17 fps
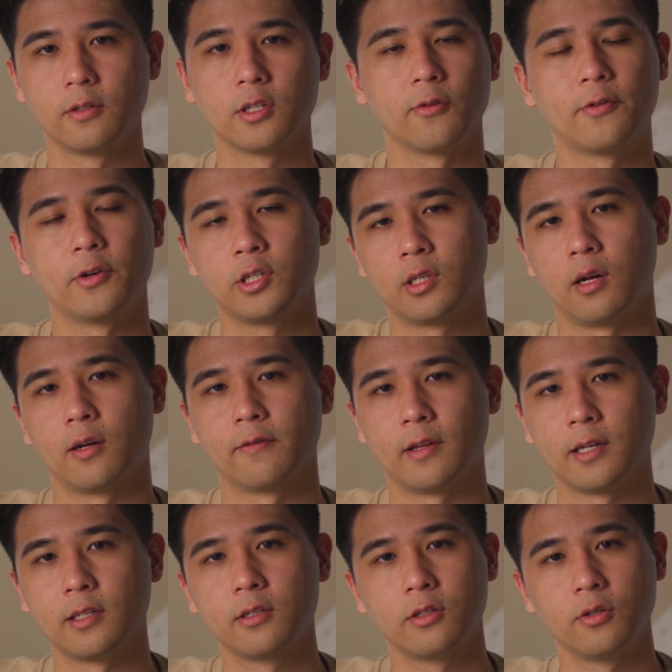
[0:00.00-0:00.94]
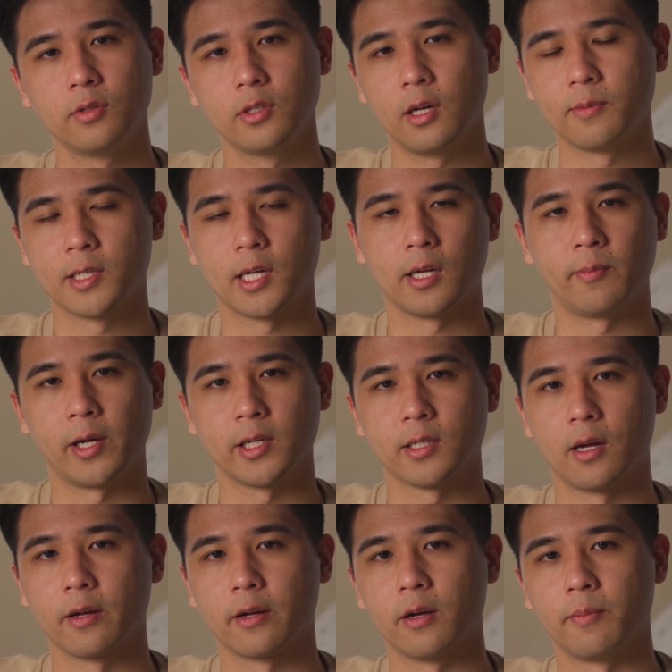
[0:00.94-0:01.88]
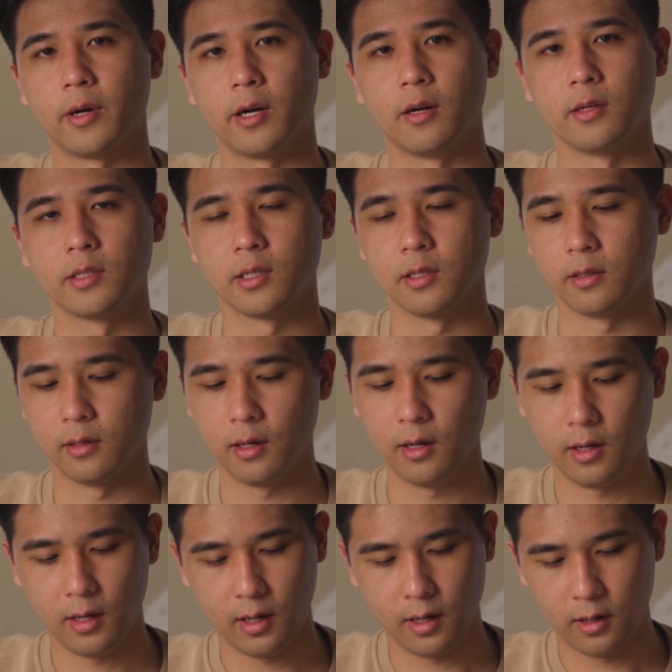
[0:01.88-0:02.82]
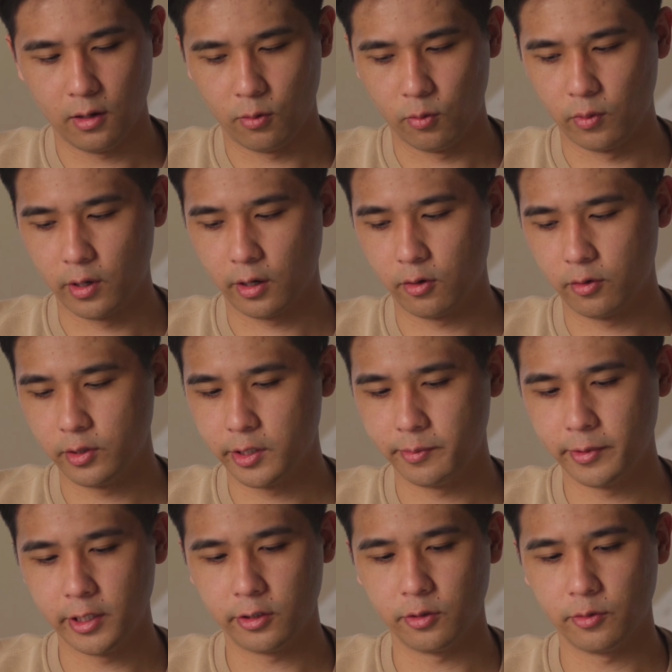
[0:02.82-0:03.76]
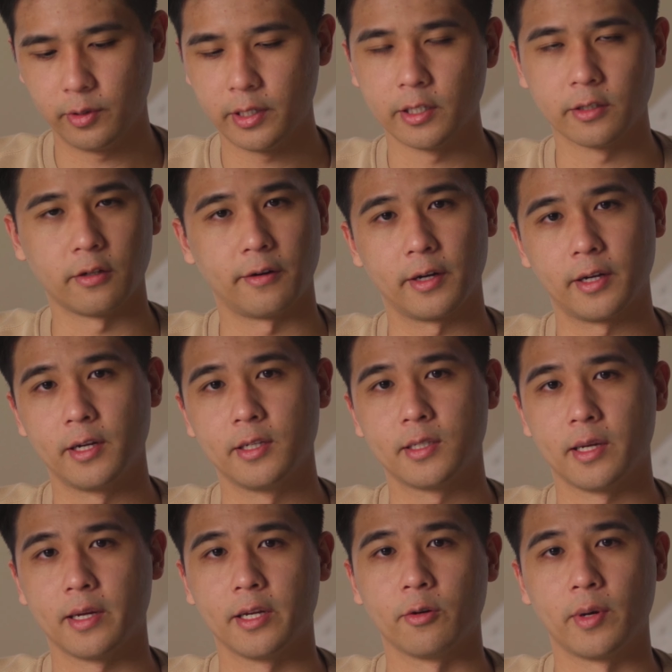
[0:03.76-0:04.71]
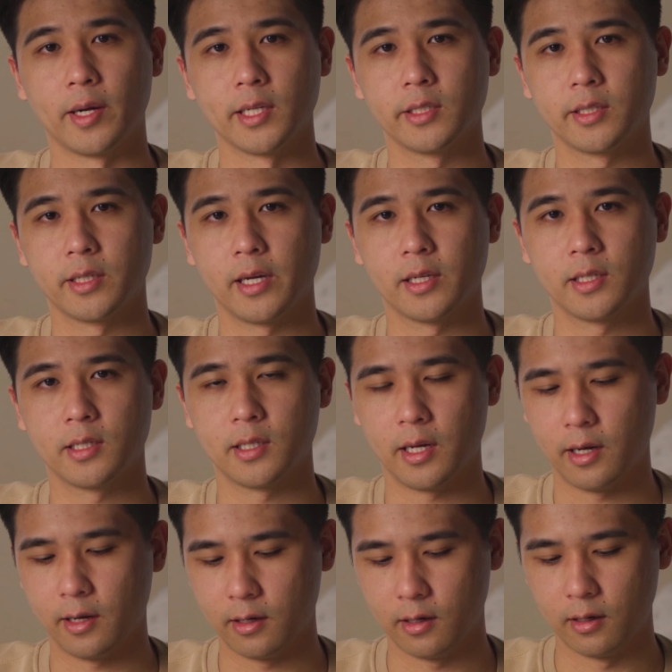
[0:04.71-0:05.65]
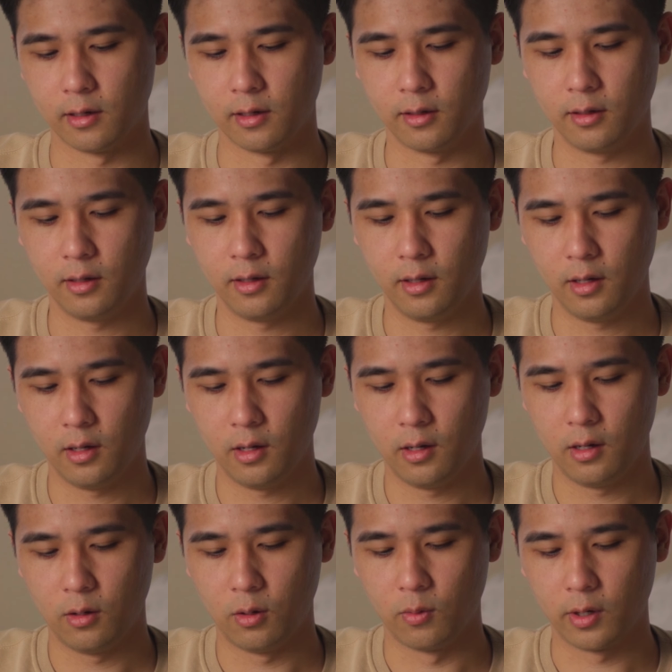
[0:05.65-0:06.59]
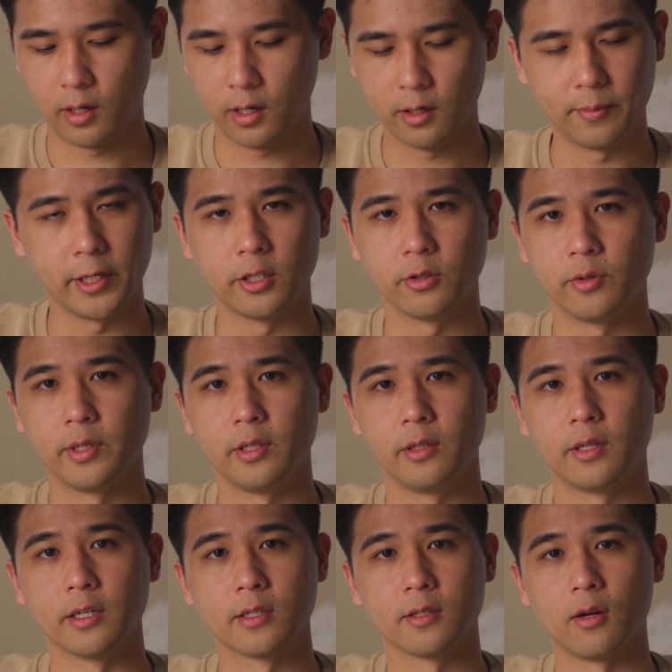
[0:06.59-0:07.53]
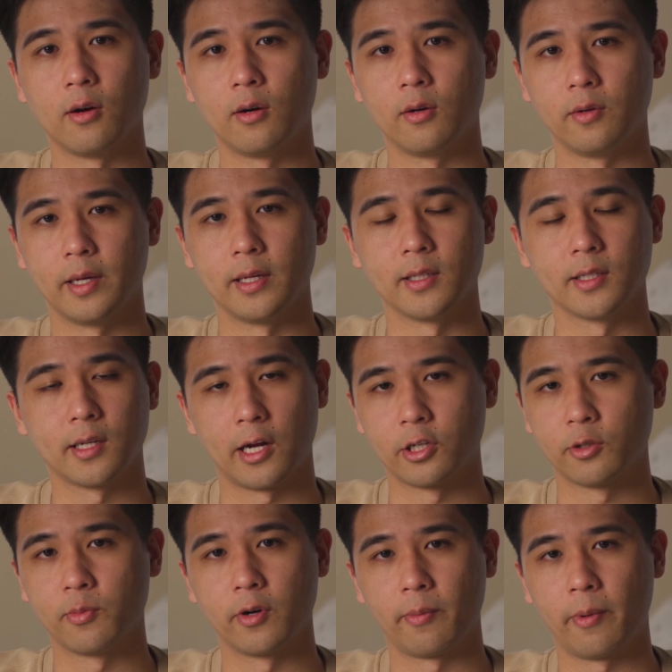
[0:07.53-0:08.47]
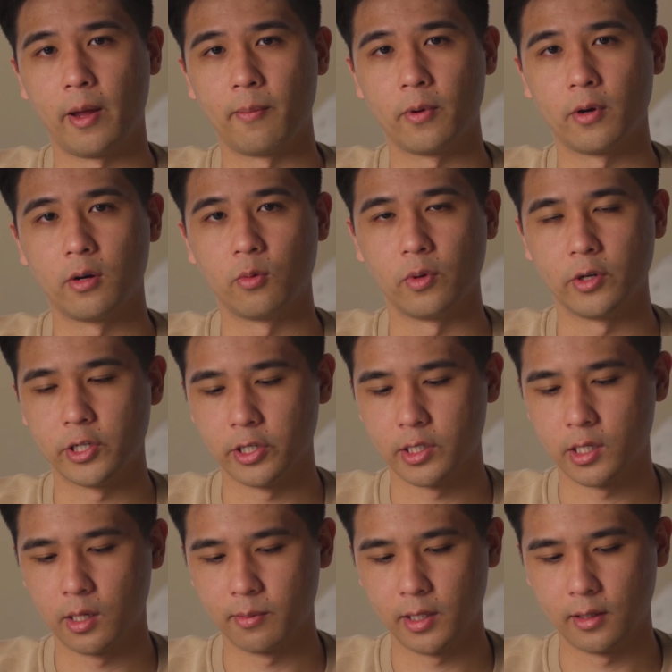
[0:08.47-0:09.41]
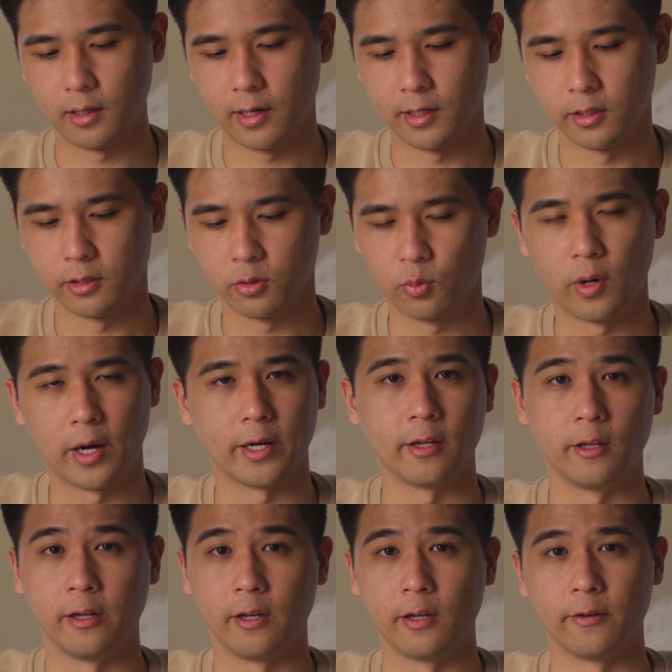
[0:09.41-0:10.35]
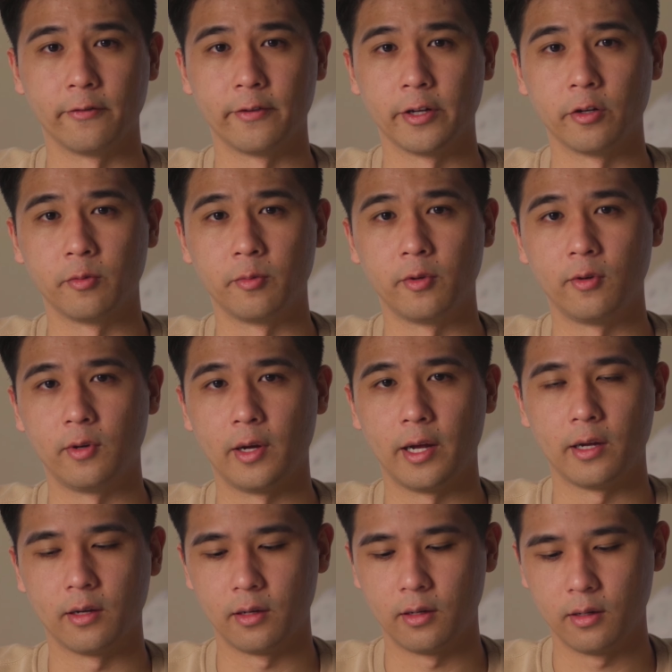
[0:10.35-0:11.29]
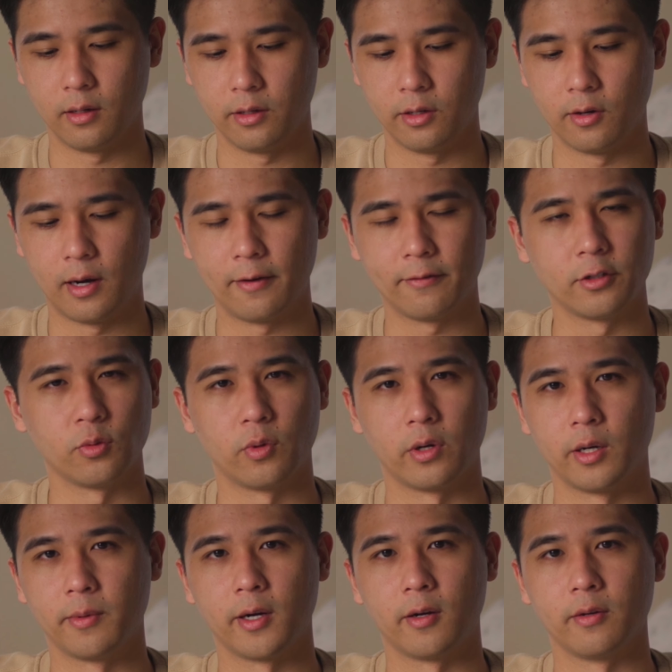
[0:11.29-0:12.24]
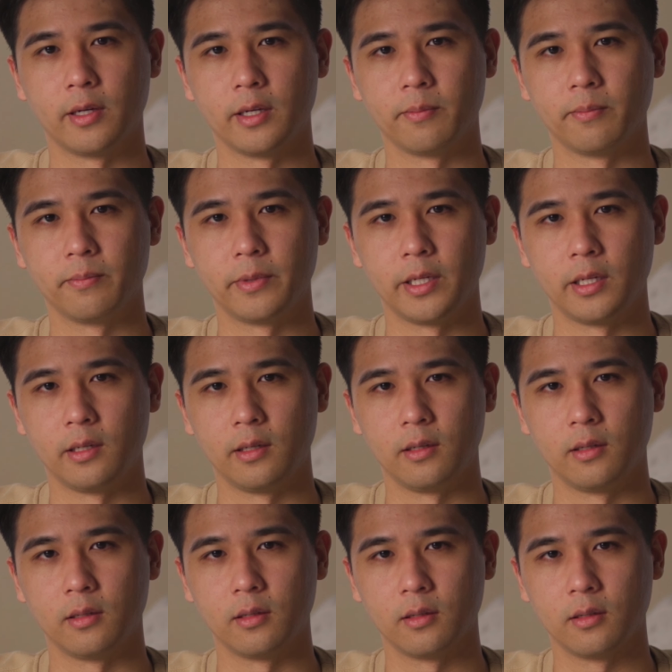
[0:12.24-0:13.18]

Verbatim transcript: So first off, let's do some side-by-side comparison. We're going to be doing a darkness and erase test, and we're going to be doing this all in sketchbook paper, which is something that is widely available and you don't have to worry about it being